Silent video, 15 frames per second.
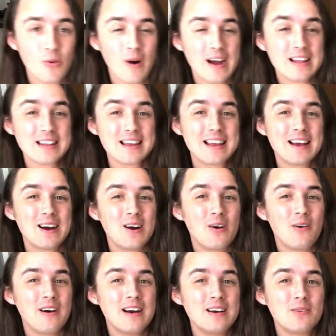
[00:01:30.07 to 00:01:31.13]
while
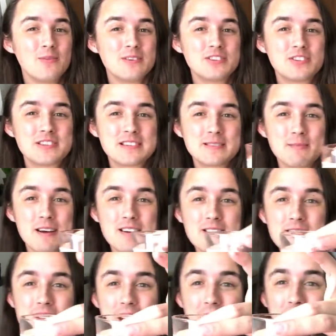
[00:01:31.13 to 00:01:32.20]
ago, which smells
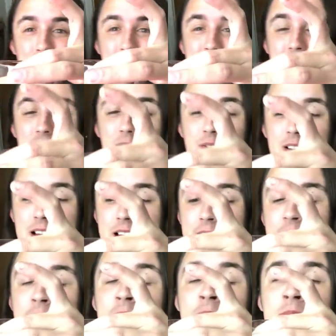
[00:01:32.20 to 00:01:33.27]
absolutely
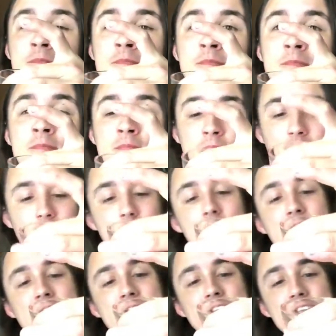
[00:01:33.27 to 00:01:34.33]

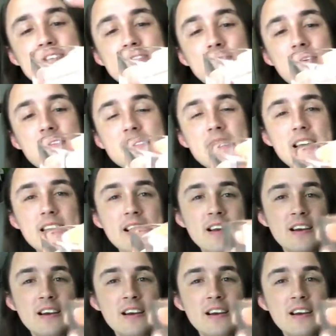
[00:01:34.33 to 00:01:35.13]
amazing. It smells like,